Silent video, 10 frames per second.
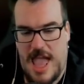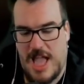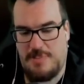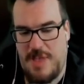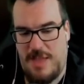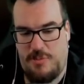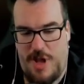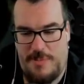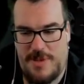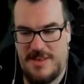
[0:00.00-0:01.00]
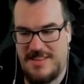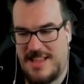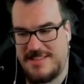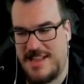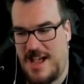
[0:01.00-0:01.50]
egg babe weapon.
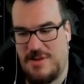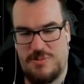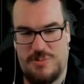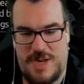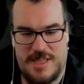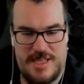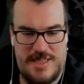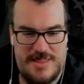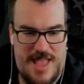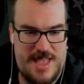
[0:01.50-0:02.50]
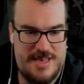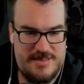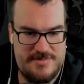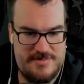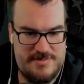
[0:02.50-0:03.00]
That's not I really that
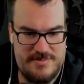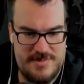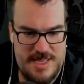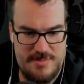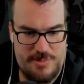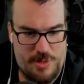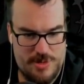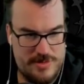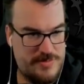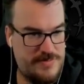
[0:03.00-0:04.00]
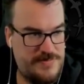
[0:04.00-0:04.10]
important.